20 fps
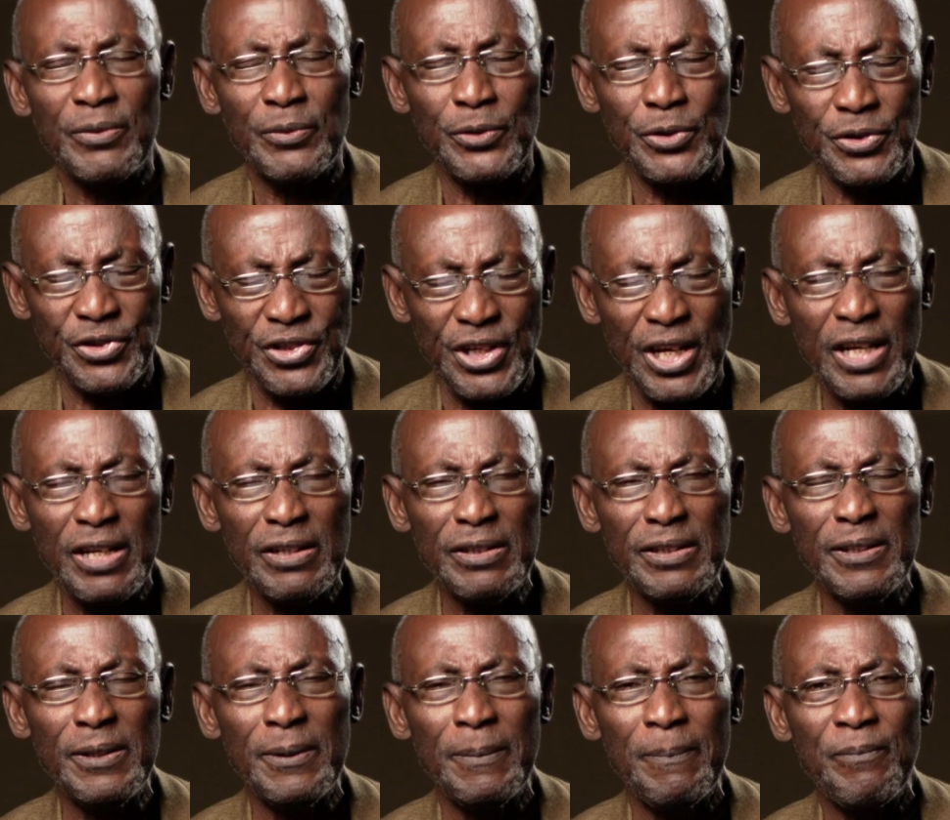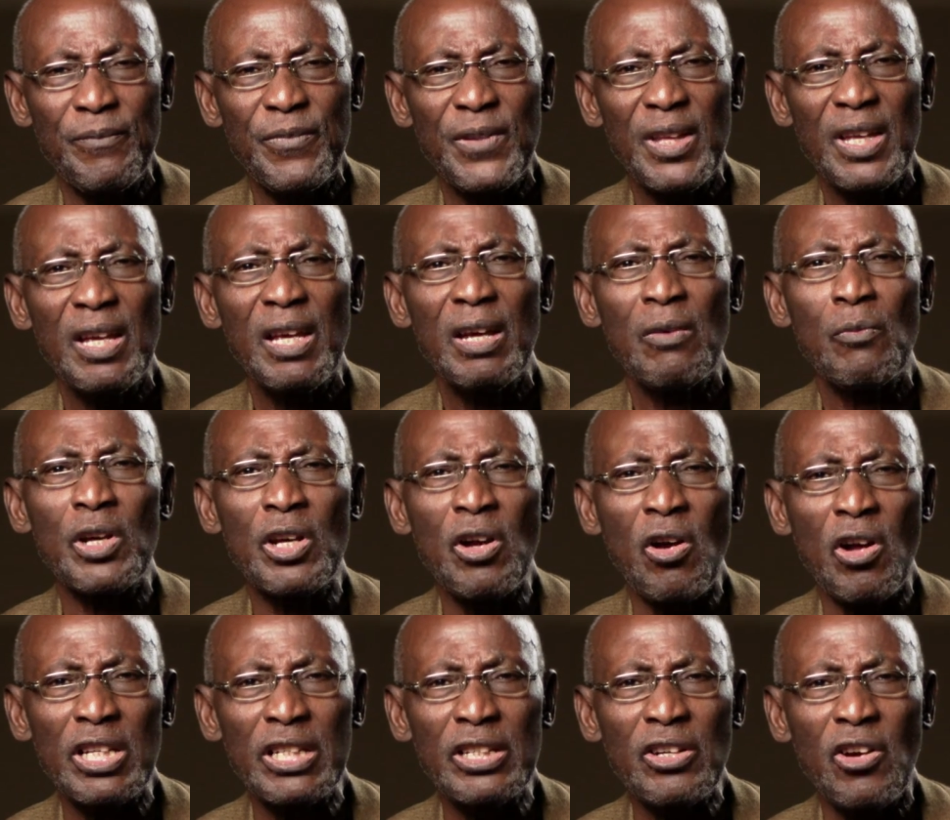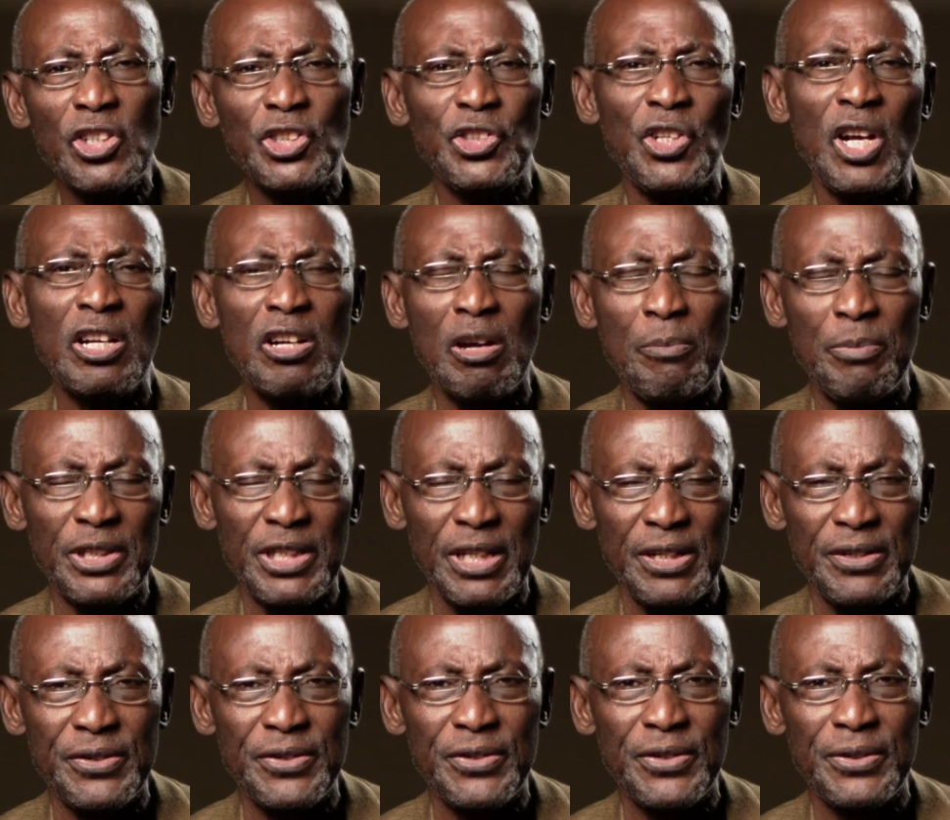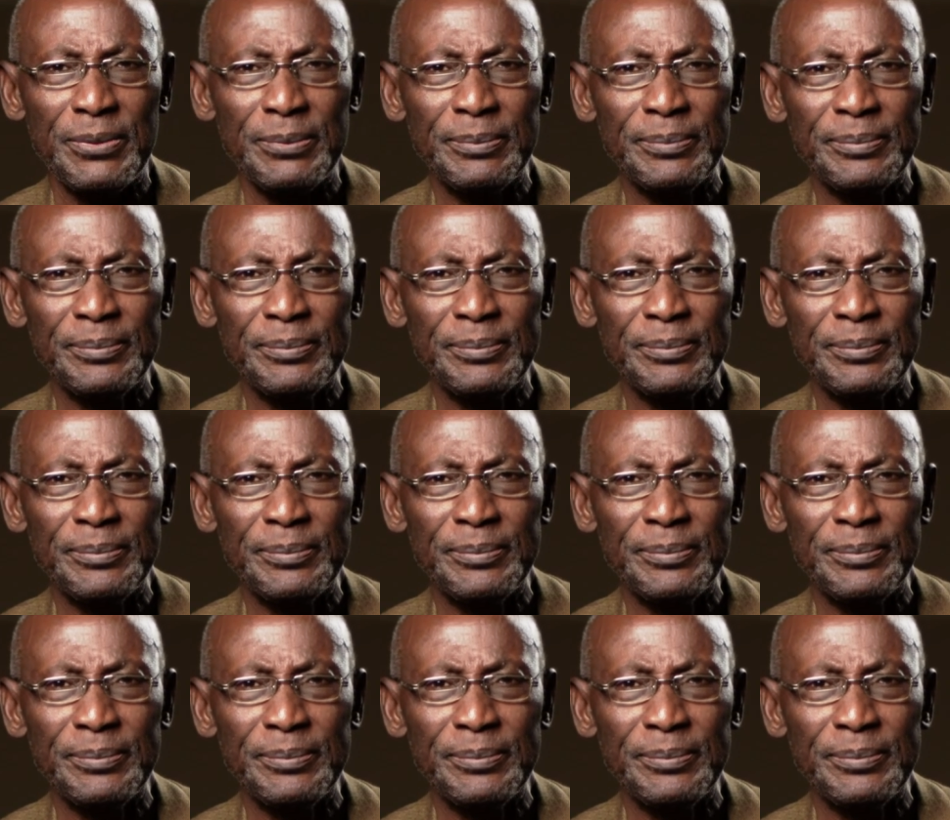Second, we call it cultural competence.